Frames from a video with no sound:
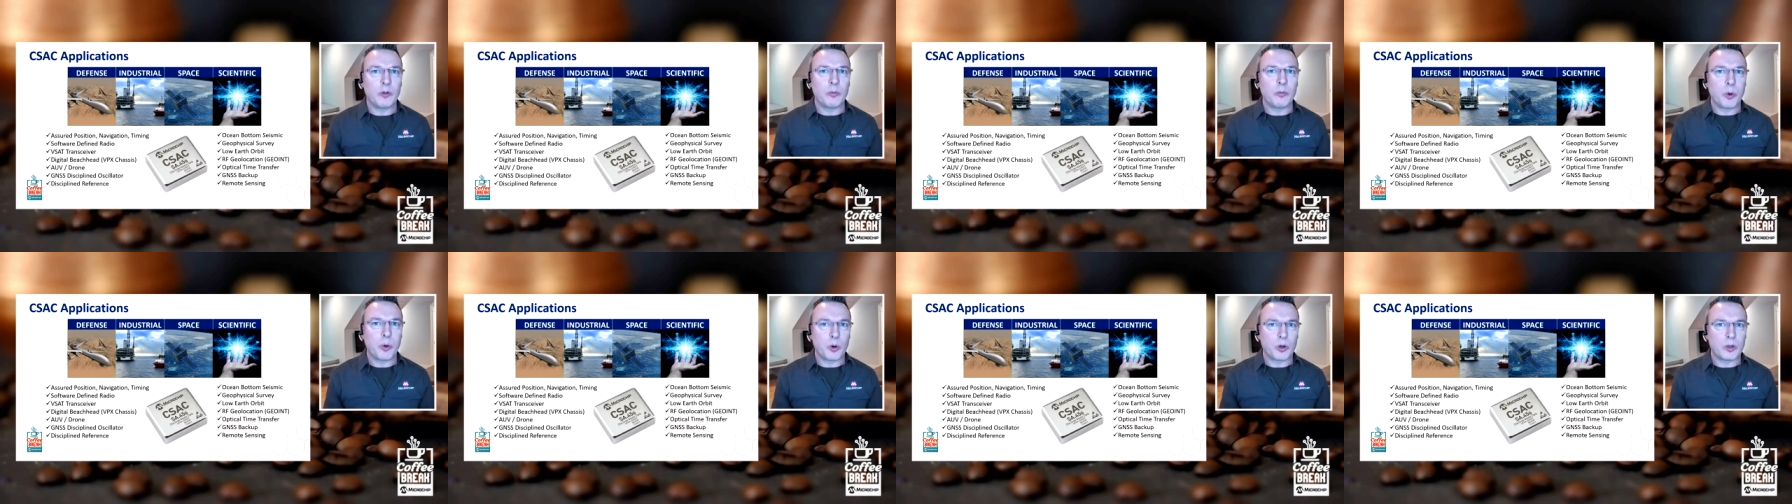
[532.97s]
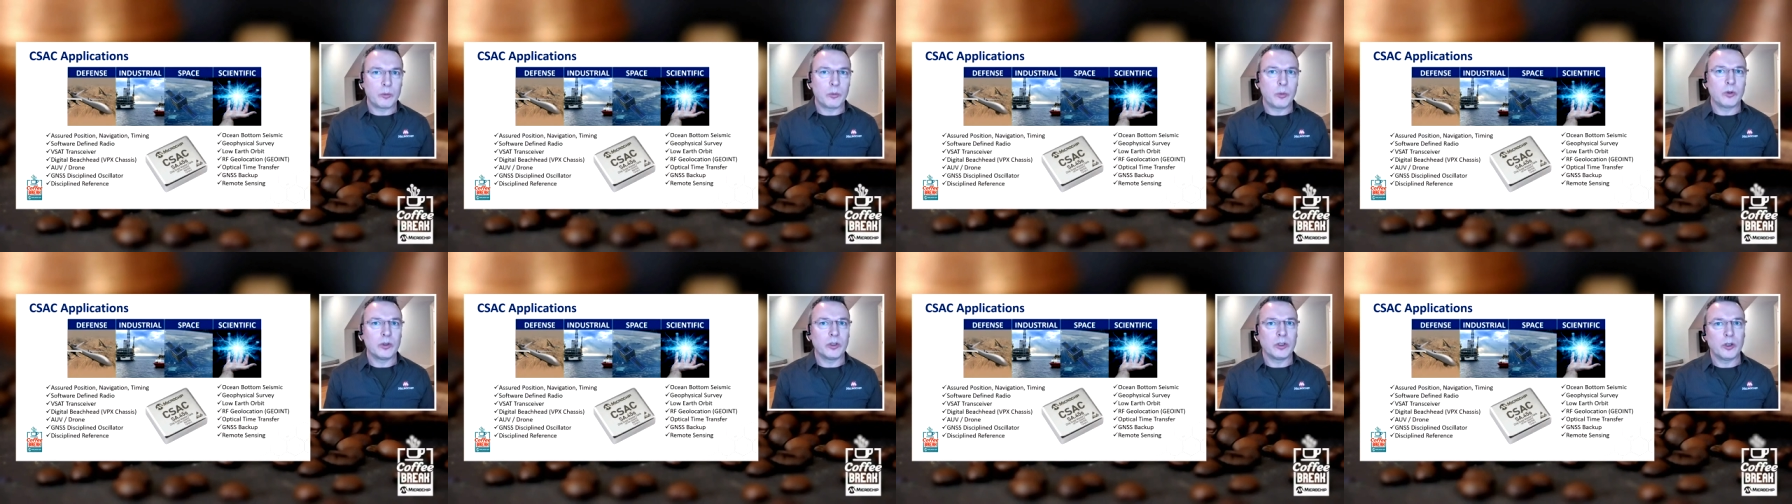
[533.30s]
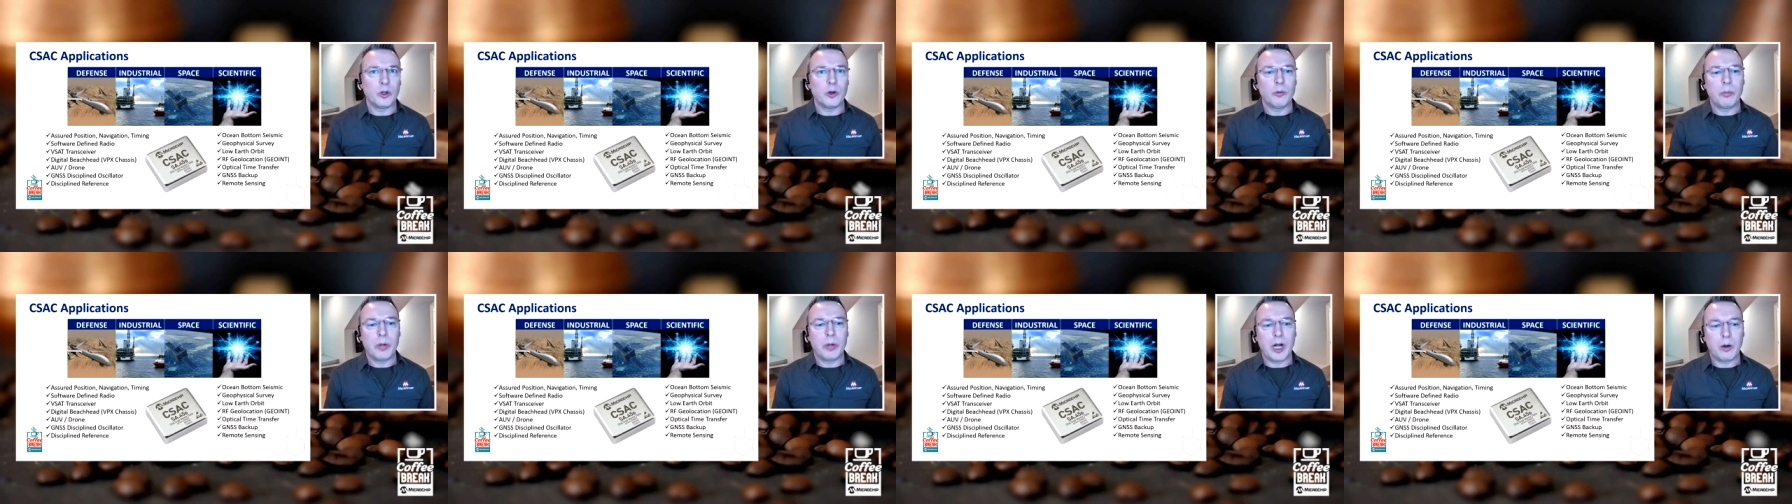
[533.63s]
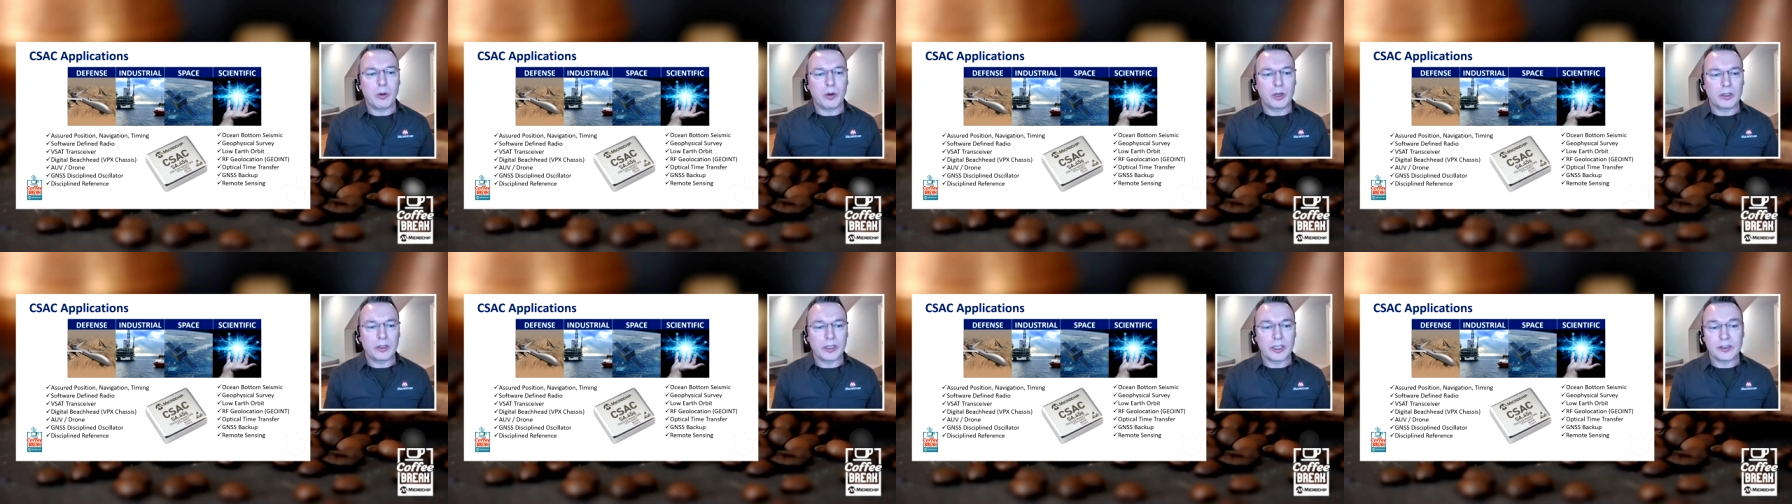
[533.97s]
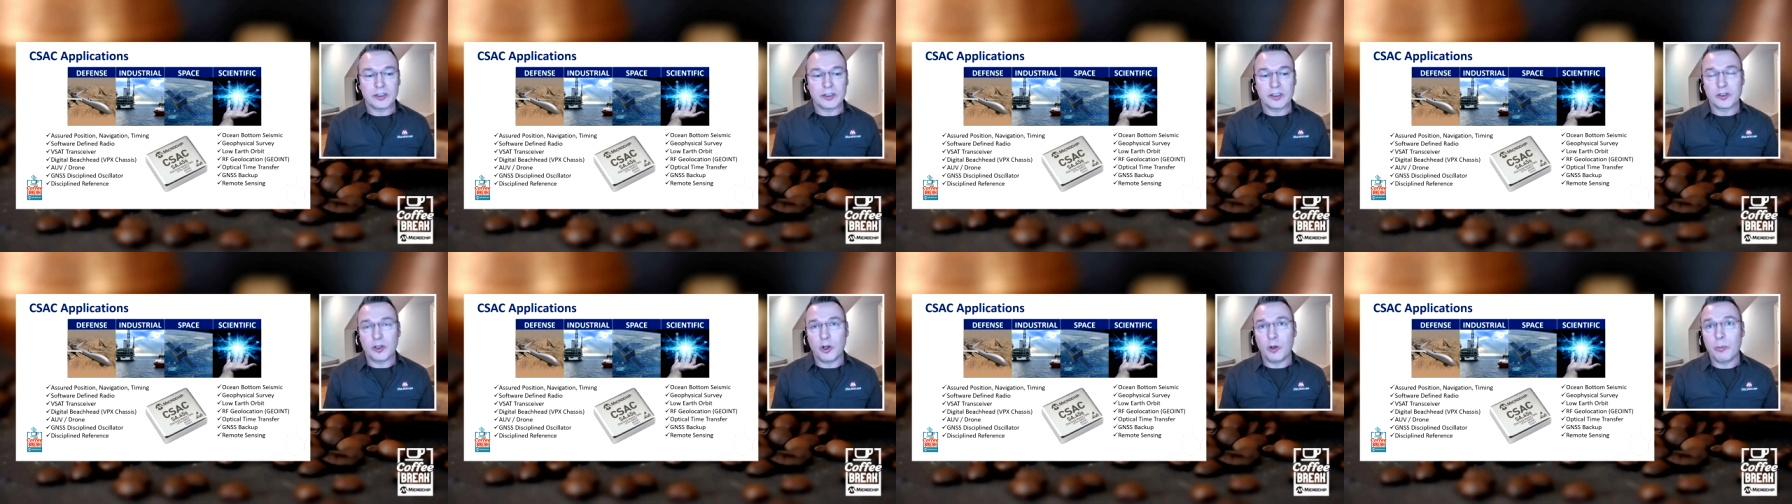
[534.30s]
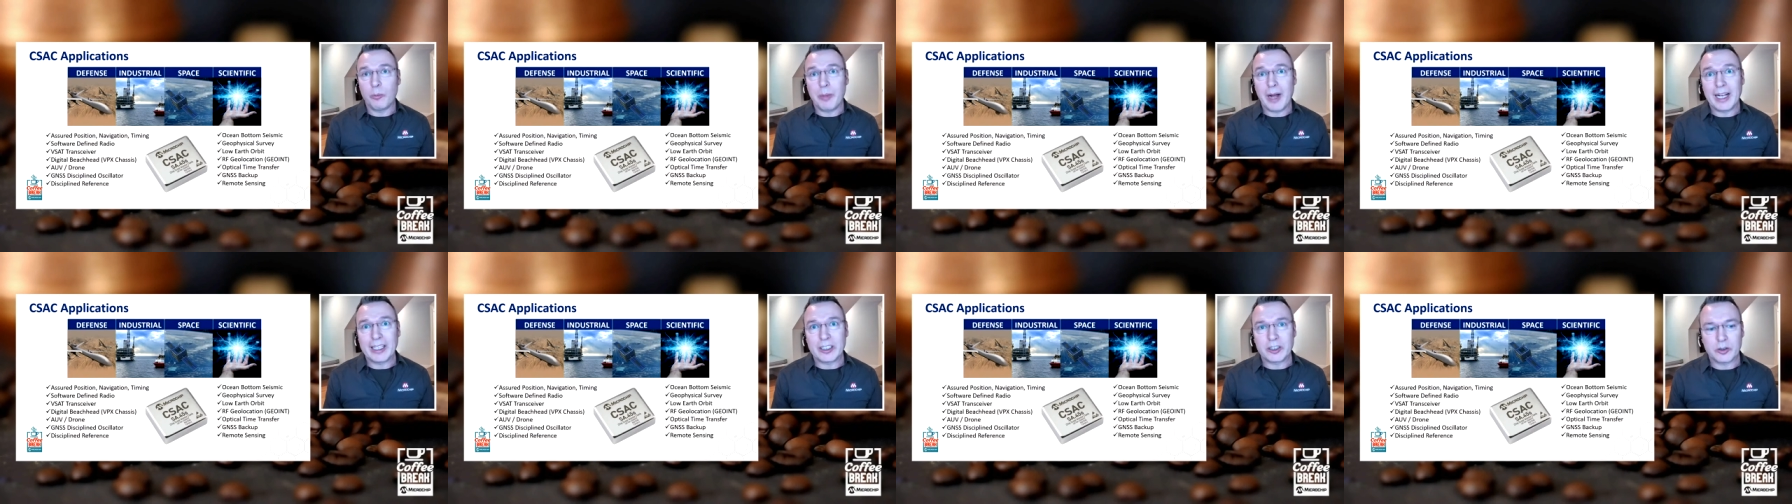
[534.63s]
portable, and low power because it's all
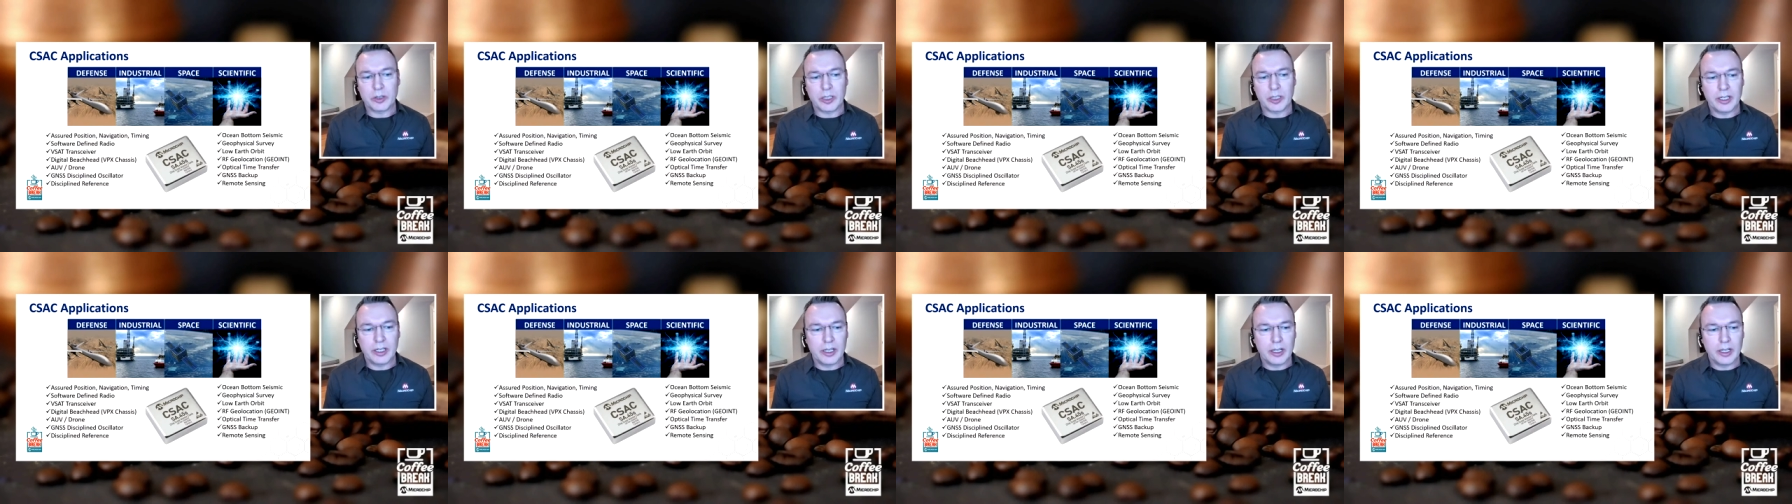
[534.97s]
battery.